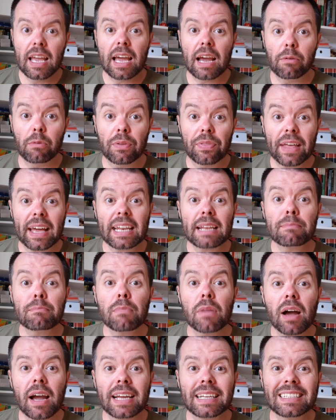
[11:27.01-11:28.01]
And with that in
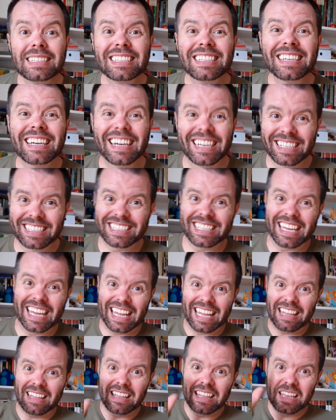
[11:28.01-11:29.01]
mind, I
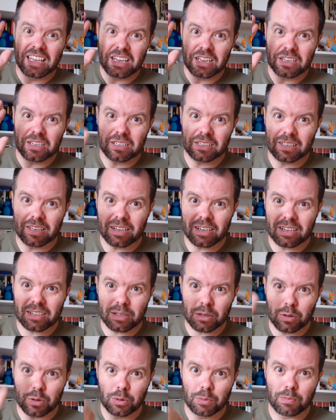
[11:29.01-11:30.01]
say good
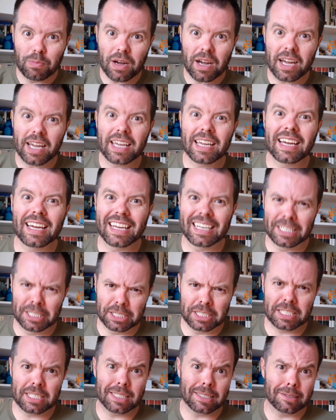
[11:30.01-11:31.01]
luck, goodbye,
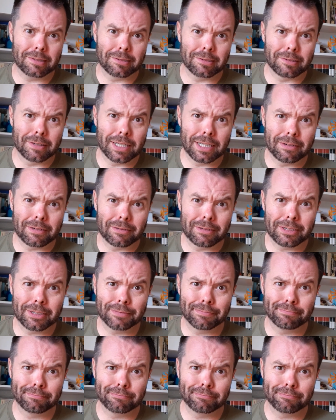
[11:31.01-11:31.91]
and see you around.